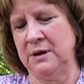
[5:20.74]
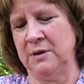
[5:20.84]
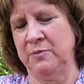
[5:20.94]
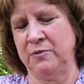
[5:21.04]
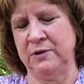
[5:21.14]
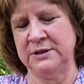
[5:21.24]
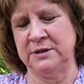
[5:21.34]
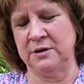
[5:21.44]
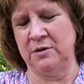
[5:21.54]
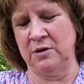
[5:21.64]
I'll
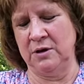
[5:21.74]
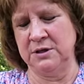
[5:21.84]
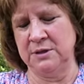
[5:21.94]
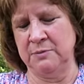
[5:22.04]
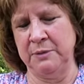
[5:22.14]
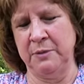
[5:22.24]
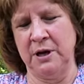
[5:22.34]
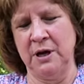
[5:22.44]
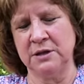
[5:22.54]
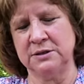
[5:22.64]
press it onto my
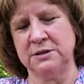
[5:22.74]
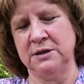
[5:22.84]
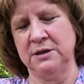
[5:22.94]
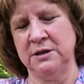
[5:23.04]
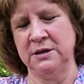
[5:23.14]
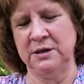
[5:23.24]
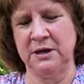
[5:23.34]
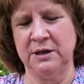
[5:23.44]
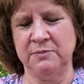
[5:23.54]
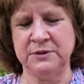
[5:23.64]
box.
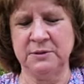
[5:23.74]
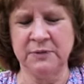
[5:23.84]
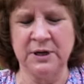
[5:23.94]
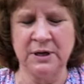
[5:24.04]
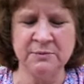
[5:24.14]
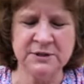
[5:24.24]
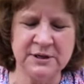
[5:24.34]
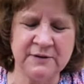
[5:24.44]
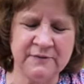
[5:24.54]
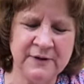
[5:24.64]
It helps sometimes
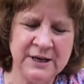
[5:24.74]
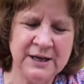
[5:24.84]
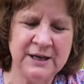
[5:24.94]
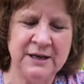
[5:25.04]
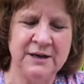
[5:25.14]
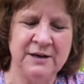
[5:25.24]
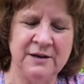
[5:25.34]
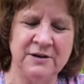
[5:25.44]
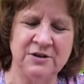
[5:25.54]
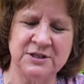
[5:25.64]

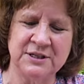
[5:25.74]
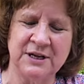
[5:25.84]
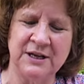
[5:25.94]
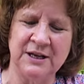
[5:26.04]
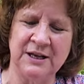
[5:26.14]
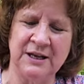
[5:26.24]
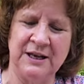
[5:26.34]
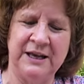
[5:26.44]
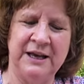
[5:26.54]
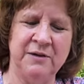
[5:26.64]
you just kind of
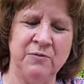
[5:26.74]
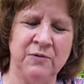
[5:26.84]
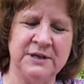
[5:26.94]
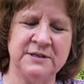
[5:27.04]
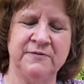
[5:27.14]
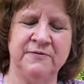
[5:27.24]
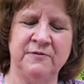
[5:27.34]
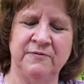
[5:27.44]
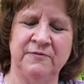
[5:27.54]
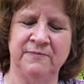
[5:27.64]
let it rest
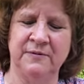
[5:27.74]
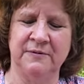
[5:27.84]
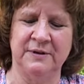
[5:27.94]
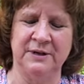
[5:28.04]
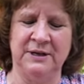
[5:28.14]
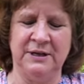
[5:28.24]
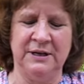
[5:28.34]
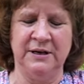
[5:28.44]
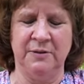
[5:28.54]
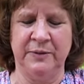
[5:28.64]
for a
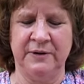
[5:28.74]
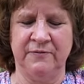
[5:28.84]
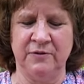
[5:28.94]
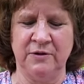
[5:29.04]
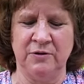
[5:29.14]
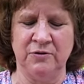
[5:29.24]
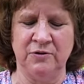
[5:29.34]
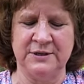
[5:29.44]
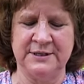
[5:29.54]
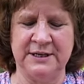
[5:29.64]
little bit for the
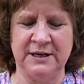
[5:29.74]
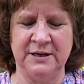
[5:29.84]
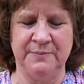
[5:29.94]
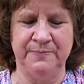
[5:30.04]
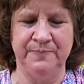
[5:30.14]
glue to stick.